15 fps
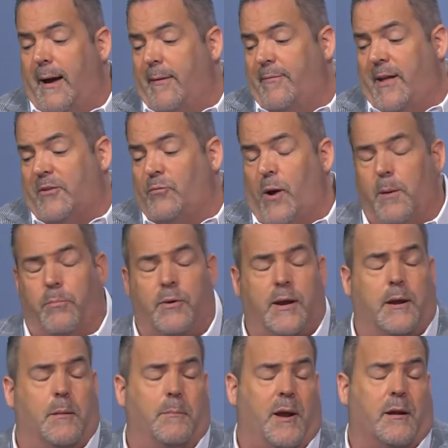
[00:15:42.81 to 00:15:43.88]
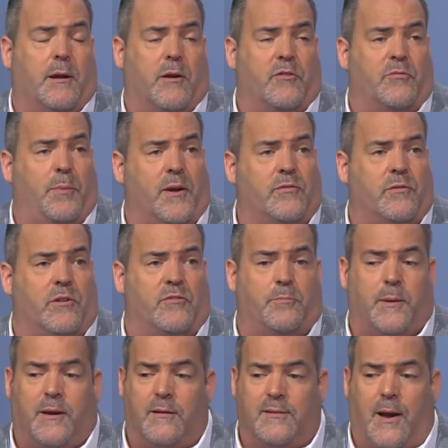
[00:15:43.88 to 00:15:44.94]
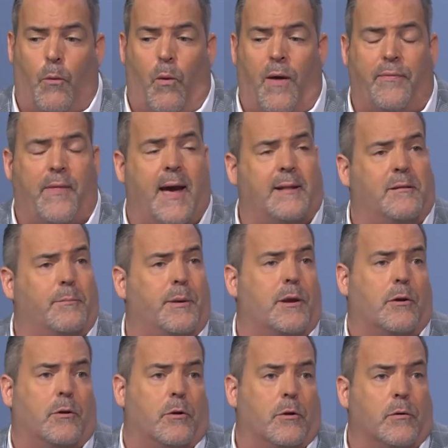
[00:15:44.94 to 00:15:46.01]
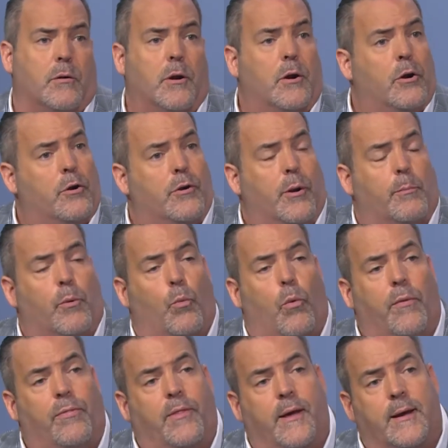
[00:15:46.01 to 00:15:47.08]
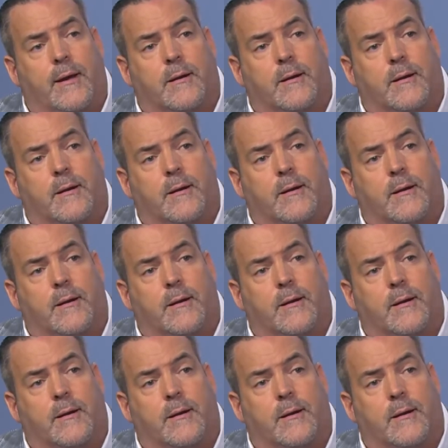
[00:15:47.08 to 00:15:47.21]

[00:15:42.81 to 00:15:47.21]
that's why I bring in a Medicare specialist, because I want that to be her number one thing.